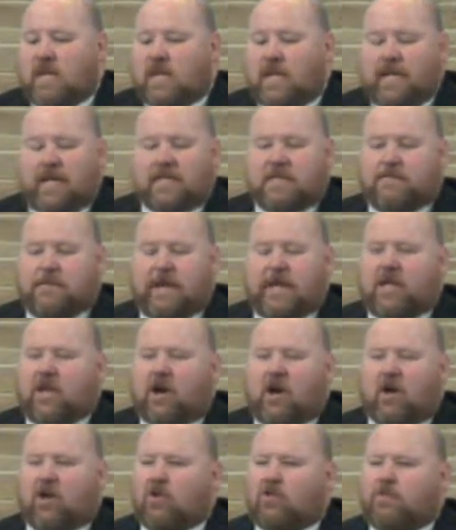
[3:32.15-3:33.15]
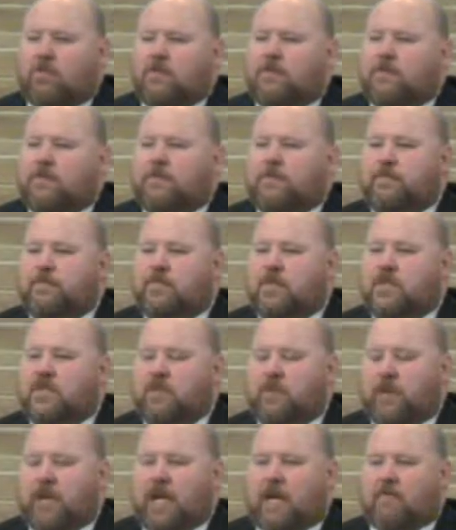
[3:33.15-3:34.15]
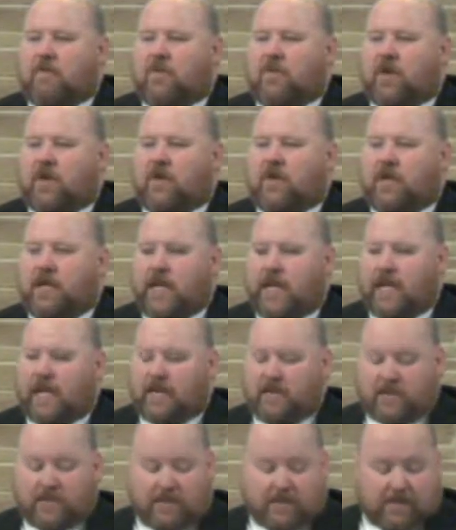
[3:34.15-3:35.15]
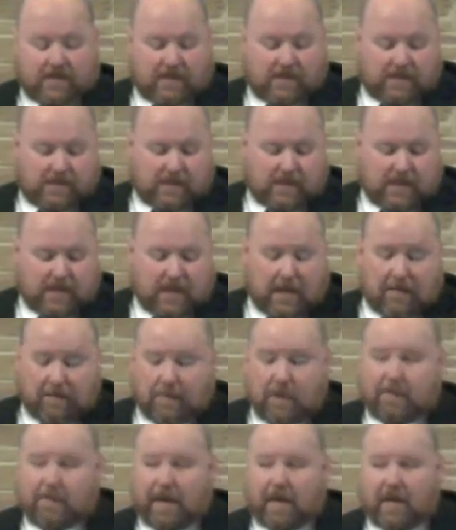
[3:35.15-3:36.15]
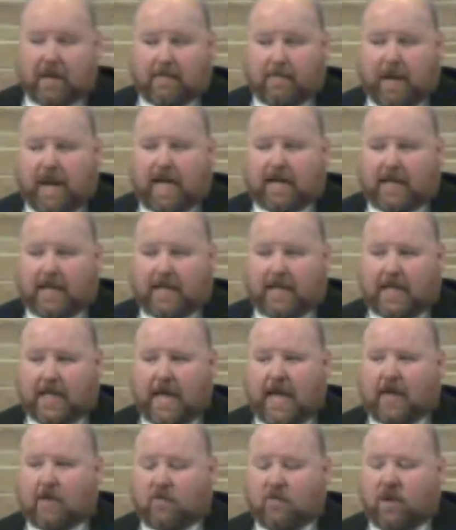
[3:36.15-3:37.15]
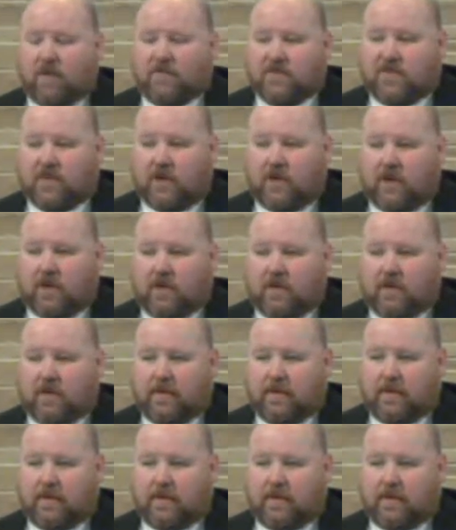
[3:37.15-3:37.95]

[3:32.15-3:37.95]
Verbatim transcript: That doesn't make you honorable. So we got to move on to the next. But bear in mind that he had a rough start.